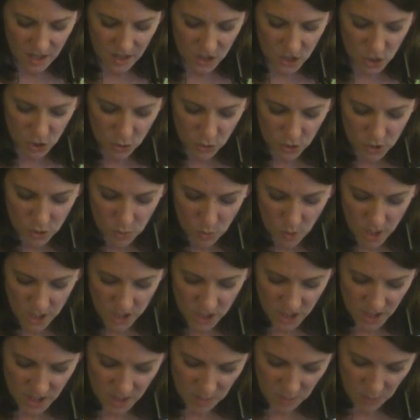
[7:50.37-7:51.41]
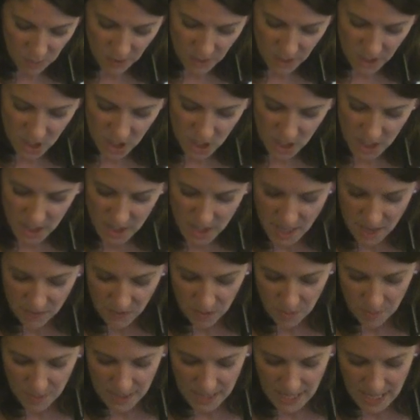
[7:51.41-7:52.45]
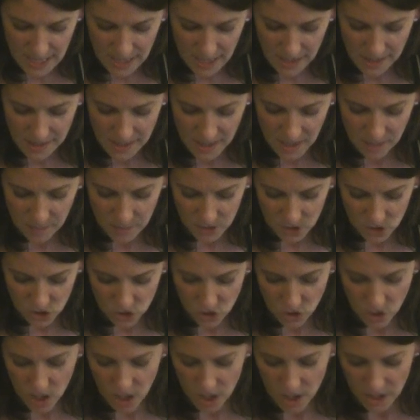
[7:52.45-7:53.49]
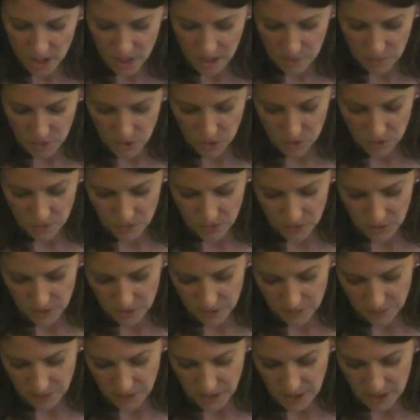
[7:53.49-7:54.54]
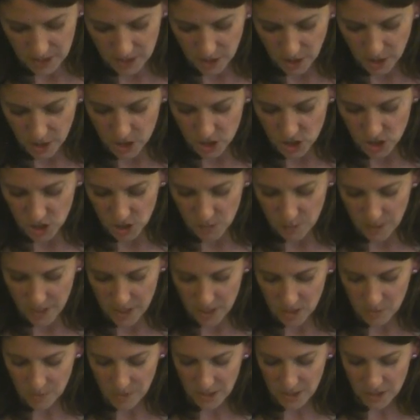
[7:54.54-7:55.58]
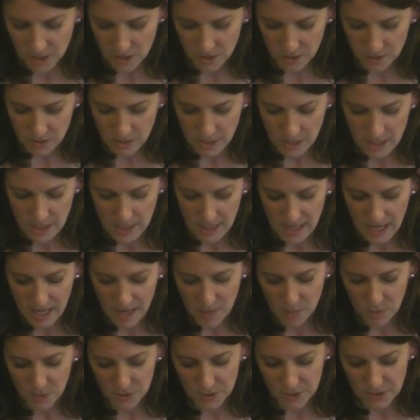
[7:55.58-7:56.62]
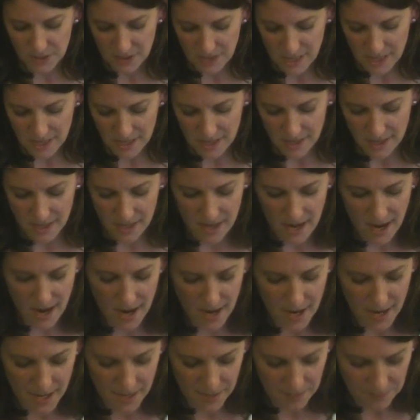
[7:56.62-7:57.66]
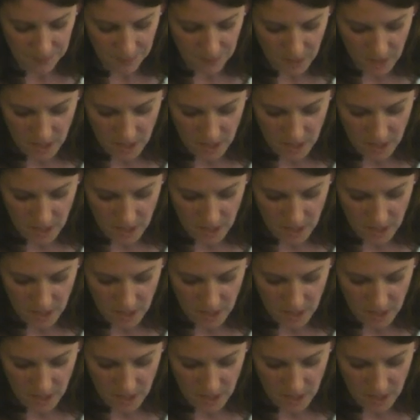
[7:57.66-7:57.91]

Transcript: The George Washington Bridge had never been anything but strong and beautiful, its arches monumental, cables thin and high.